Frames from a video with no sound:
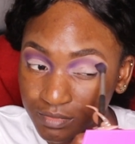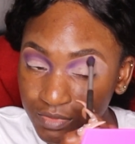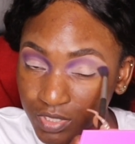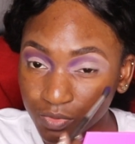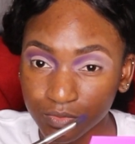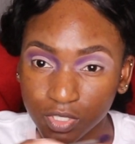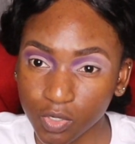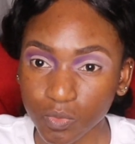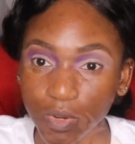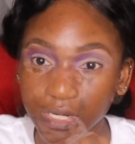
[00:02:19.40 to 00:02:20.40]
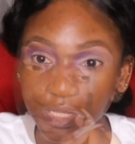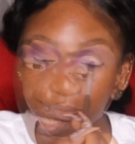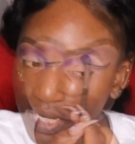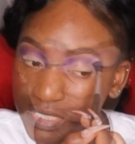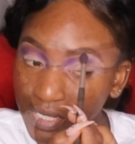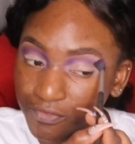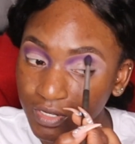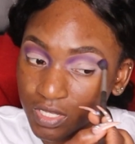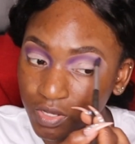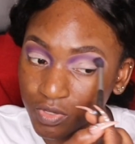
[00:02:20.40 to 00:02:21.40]
So, why not? And I
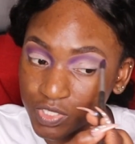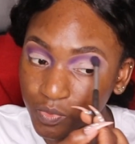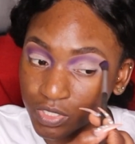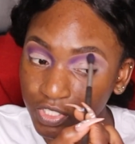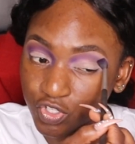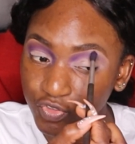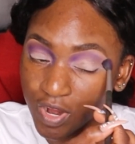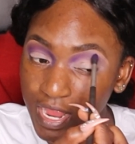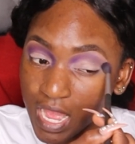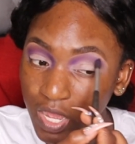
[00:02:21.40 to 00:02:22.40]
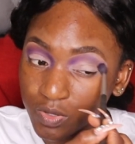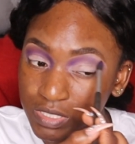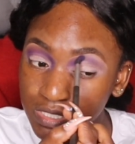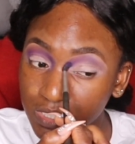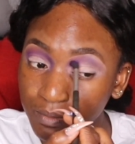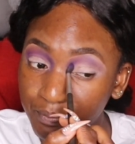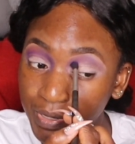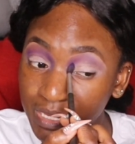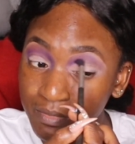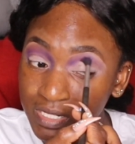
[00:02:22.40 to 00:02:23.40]
definitely also wanted to try out some
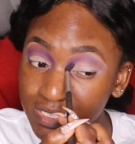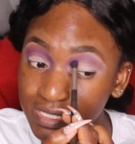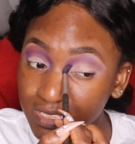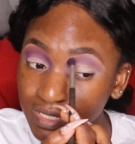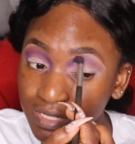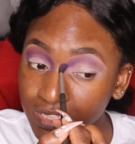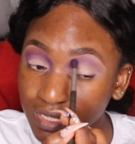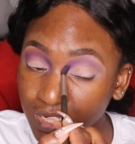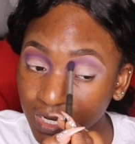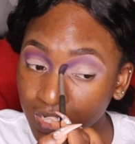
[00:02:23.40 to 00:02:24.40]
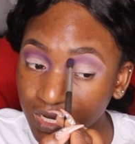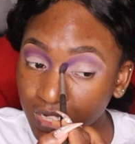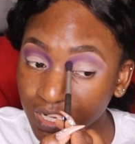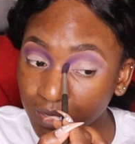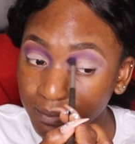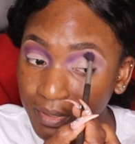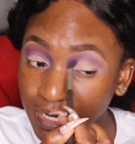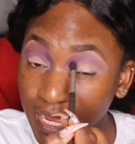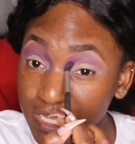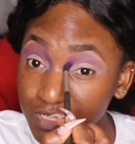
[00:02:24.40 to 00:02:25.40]
pigments. And
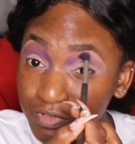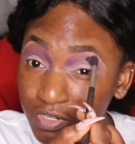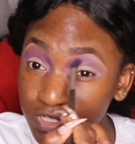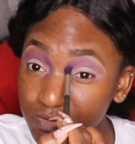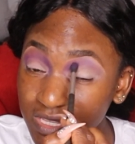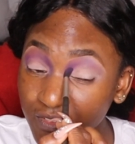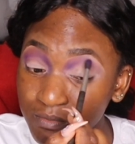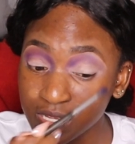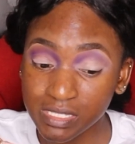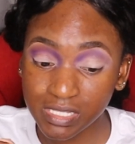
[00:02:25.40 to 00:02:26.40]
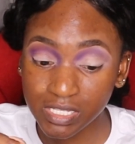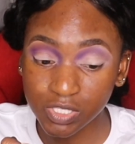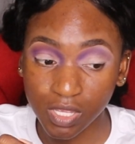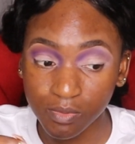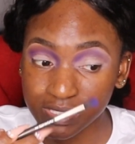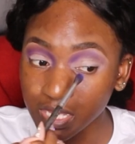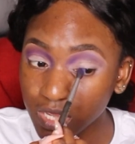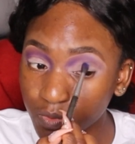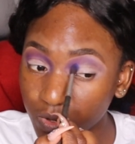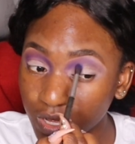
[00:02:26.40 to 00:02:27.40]
I had to return some stuff at Macy's, so I was
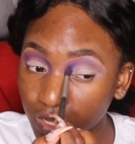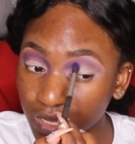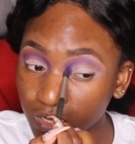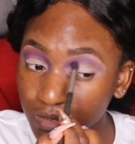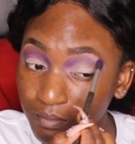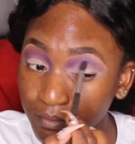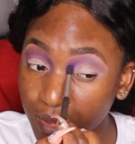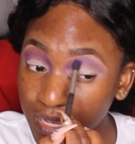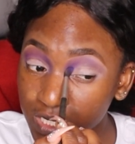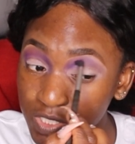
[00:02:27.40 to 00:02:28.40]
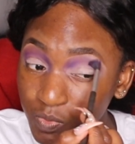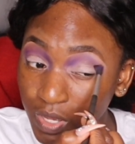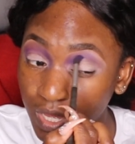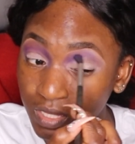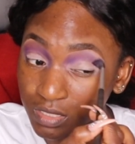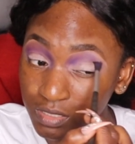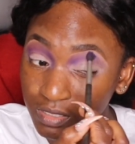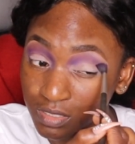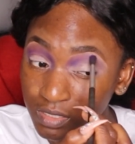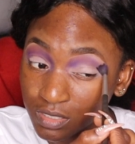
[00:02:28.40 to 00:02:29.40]
like, well, might as well.
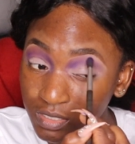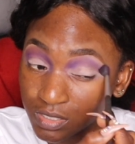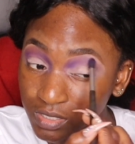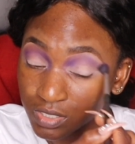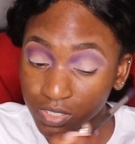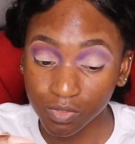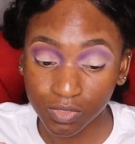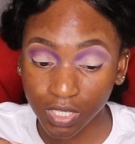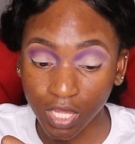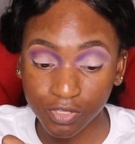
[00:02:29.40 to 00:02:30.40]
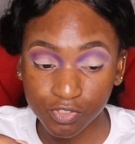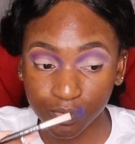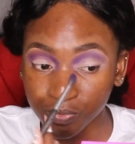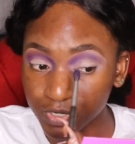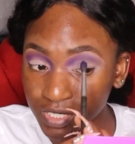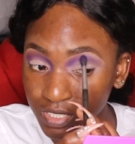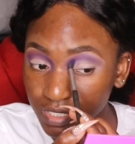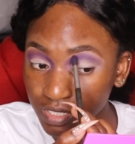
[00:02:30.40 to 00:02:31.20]
The colors are pretty.